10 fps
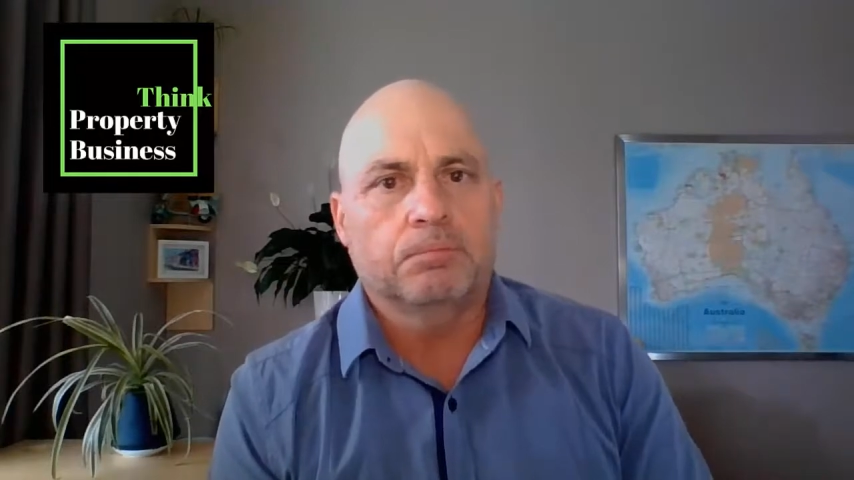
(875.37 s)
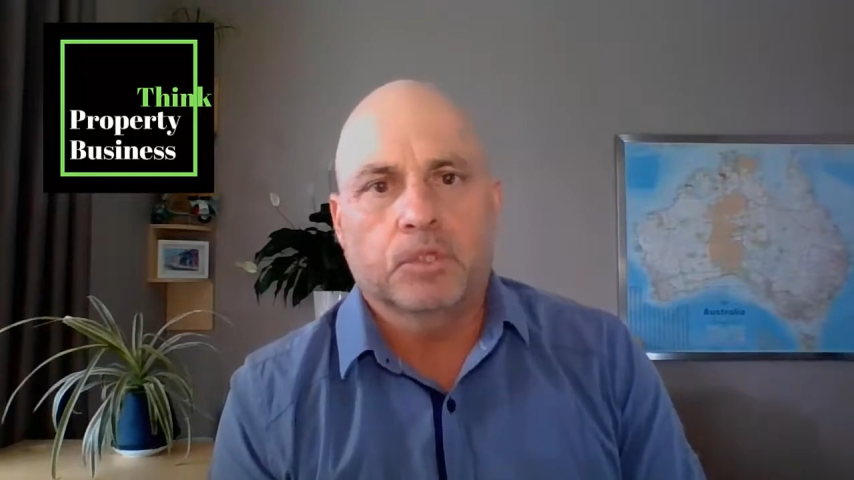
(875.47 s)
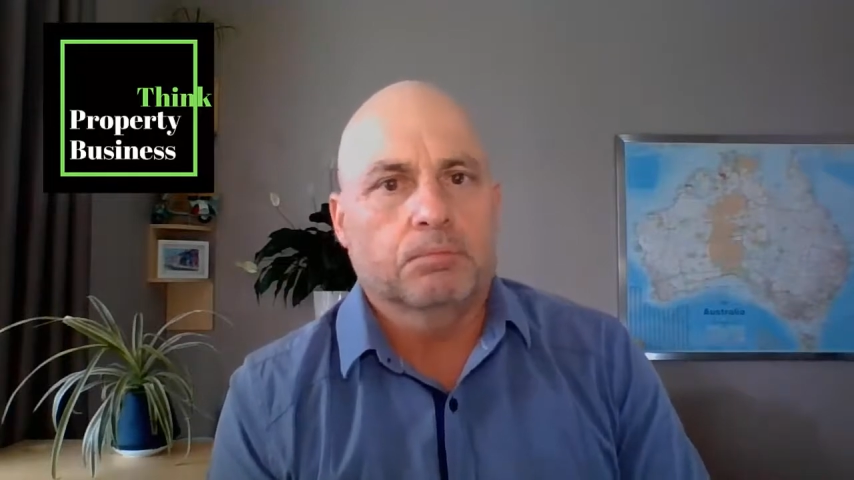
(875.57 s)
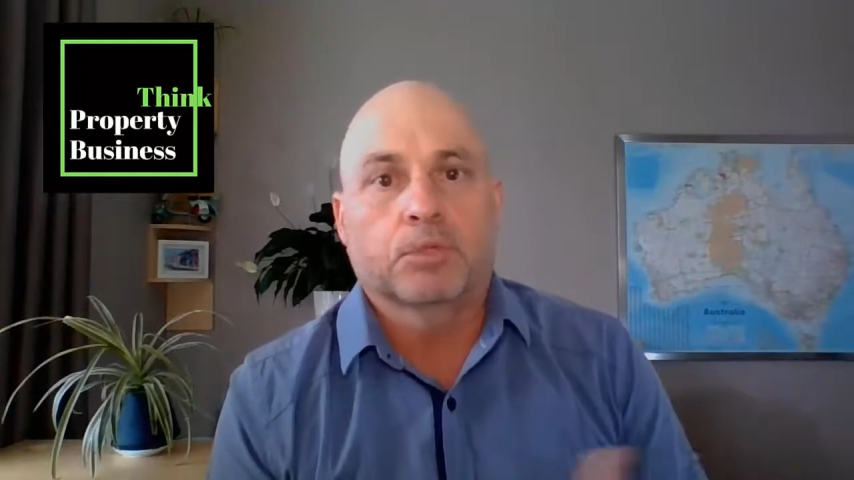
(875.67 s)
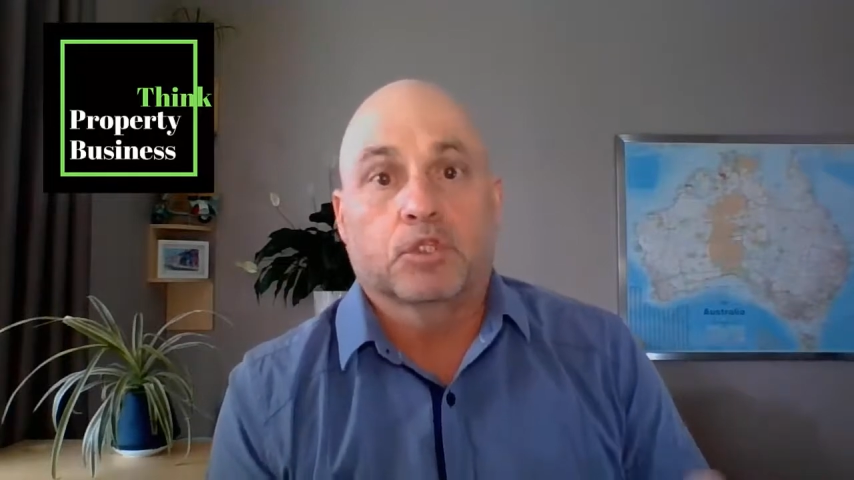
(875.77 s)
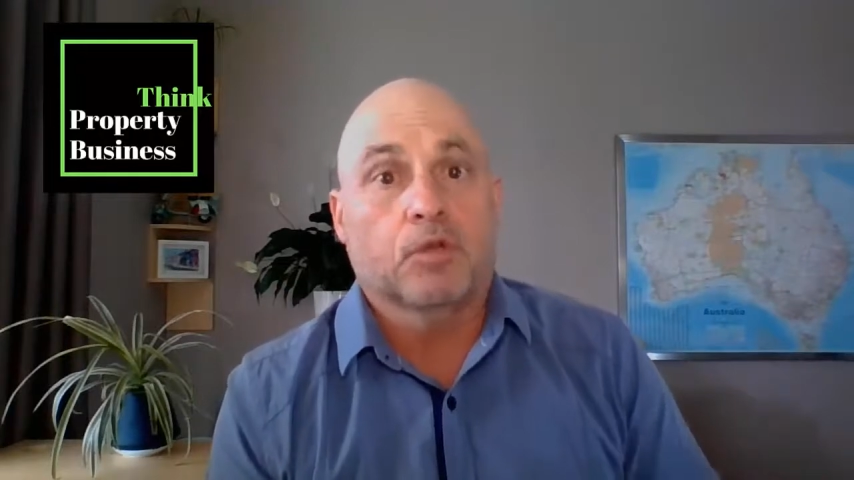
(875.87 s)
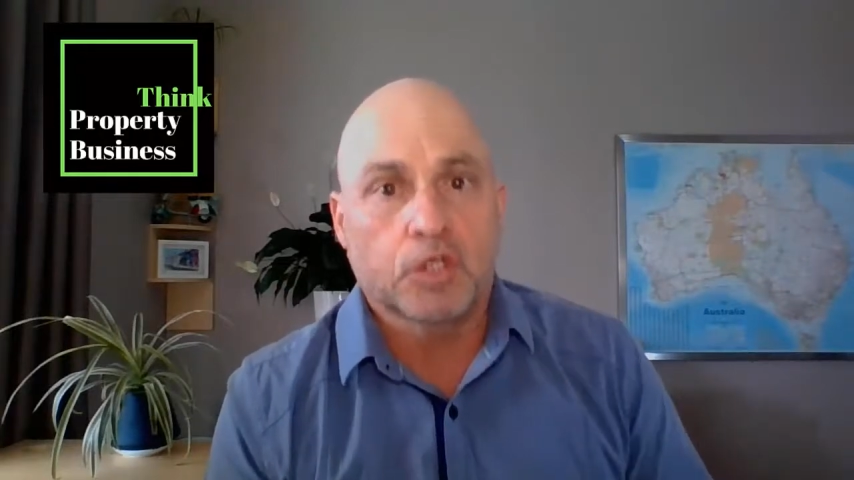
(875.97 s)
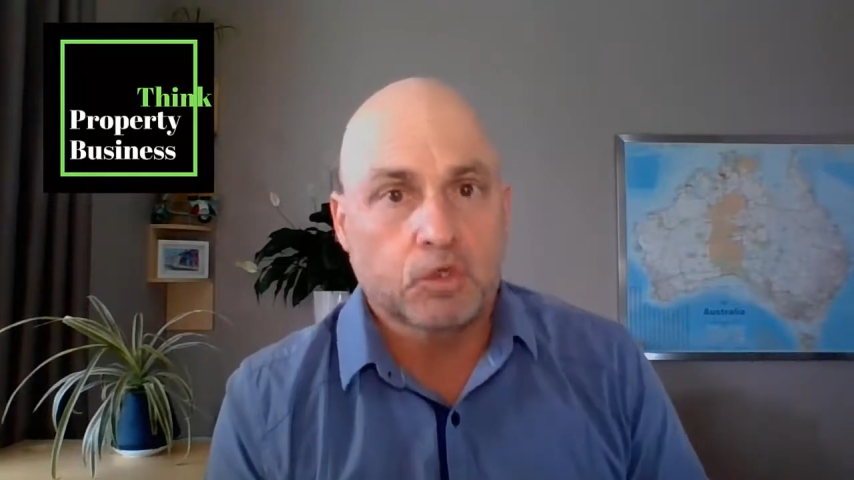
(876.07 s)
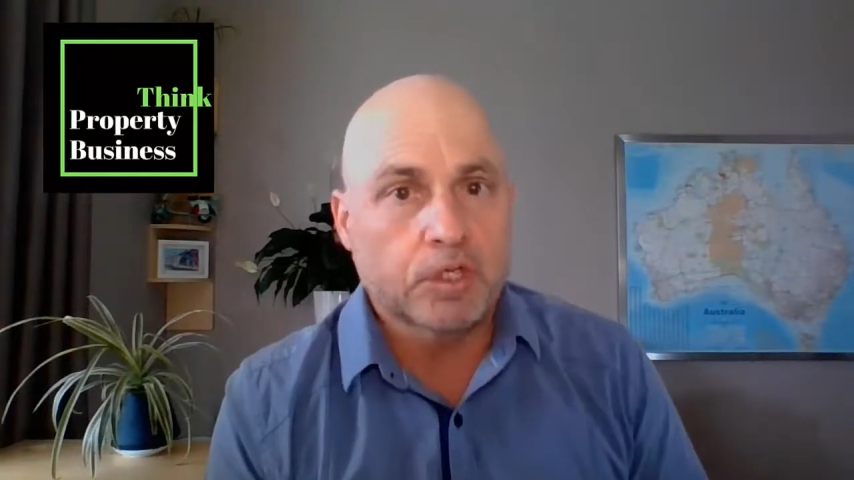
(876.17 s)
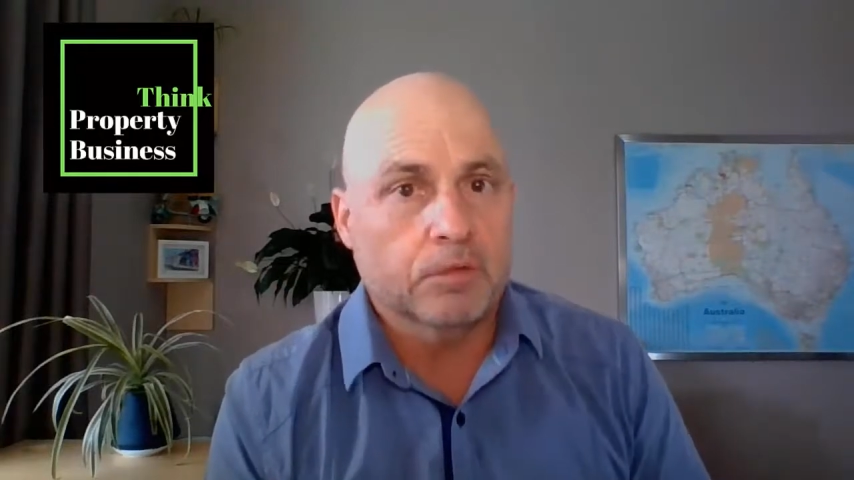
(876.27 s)
it puts a lot of
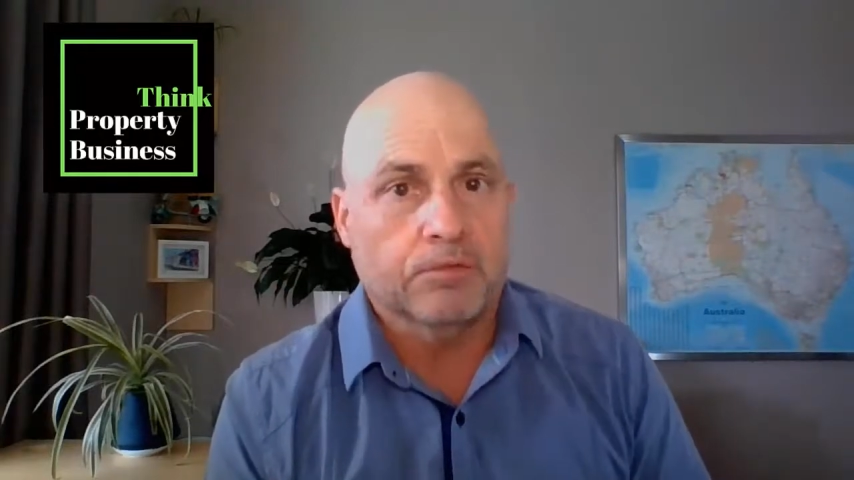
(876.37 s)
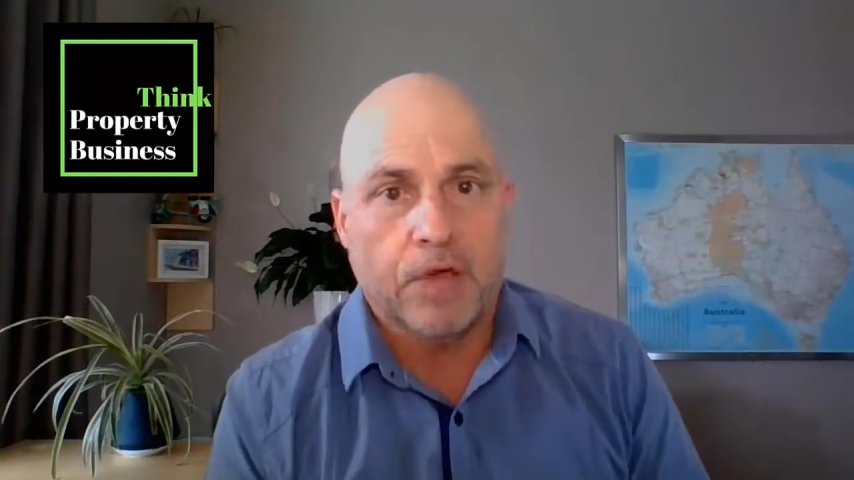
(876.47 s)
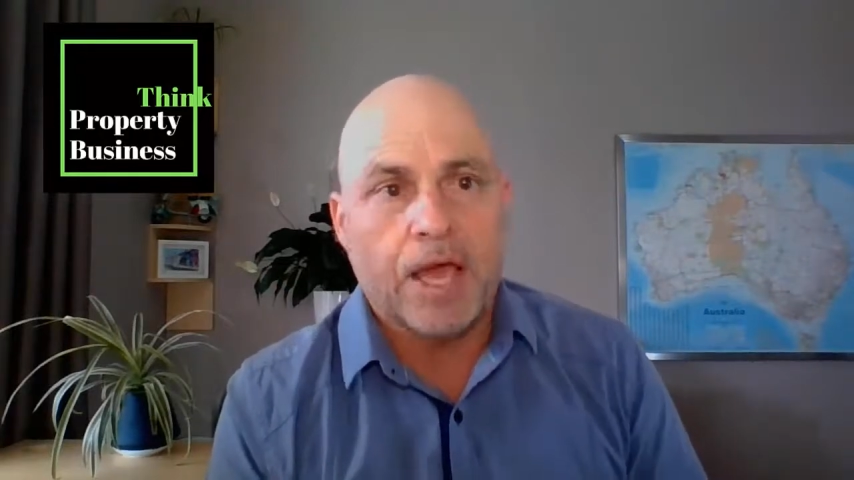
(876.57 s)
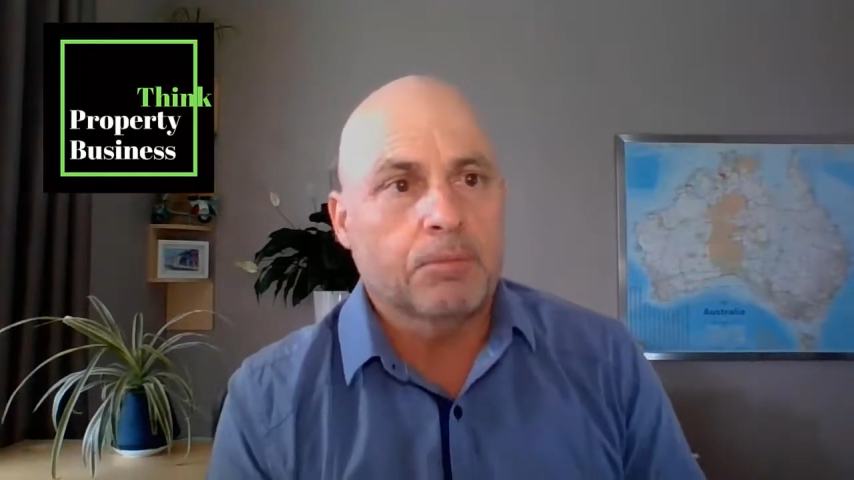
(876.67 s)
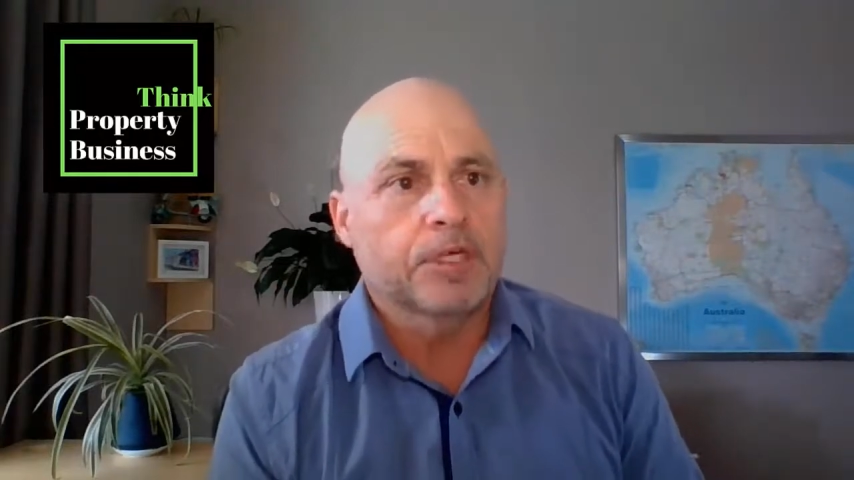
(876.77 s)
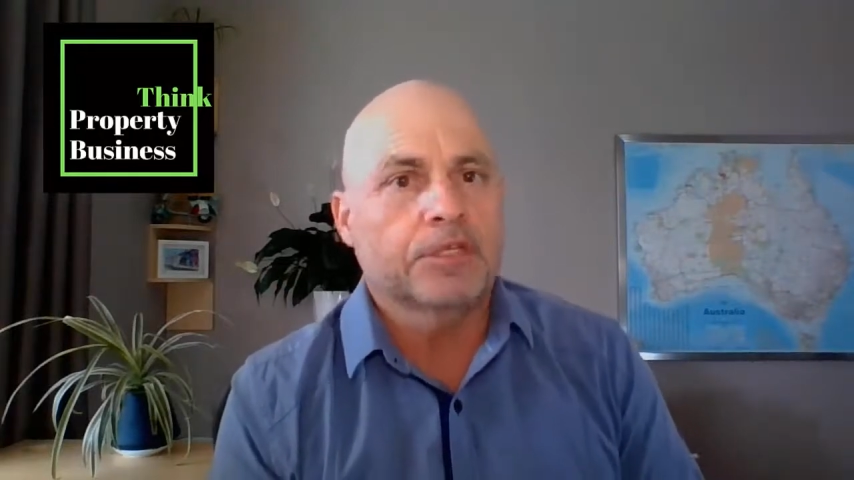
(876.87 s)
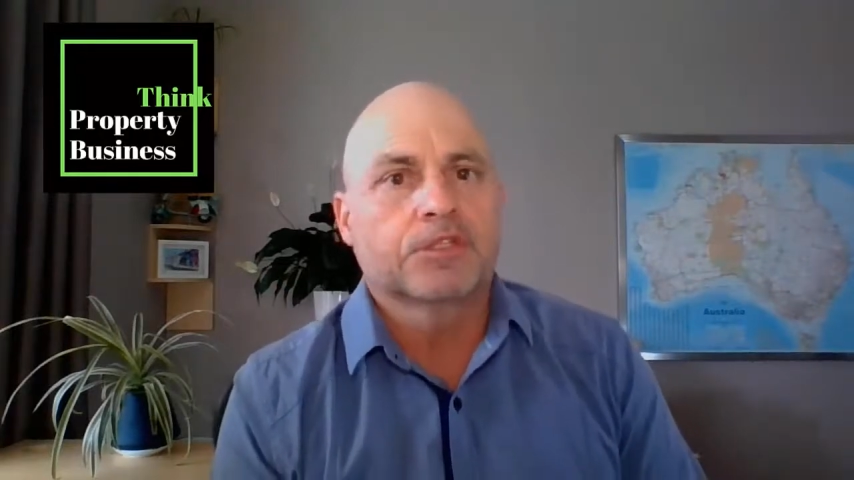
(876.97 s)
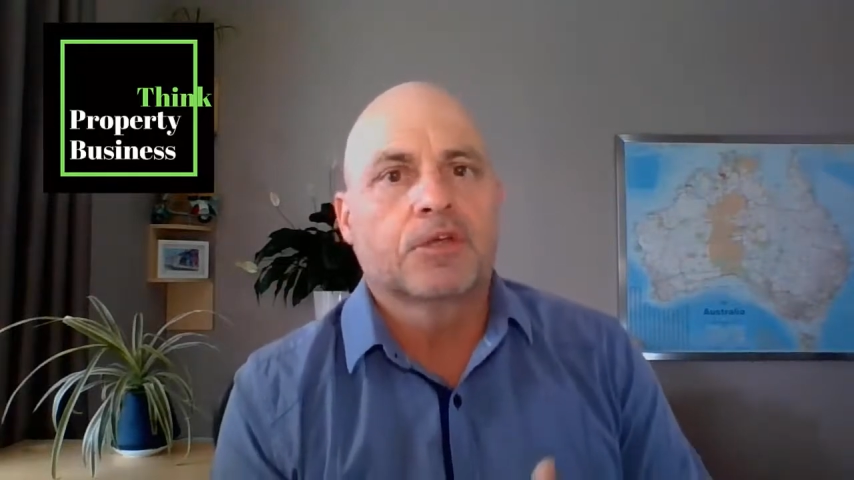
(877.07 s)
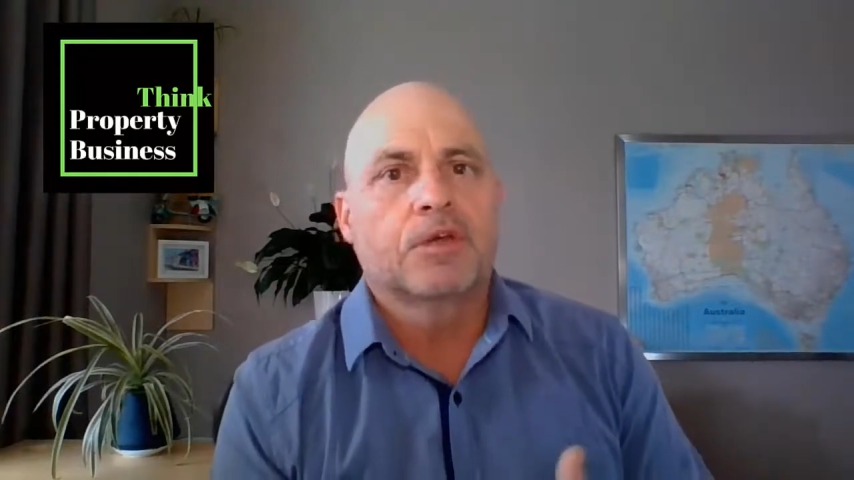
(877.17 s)
stress on families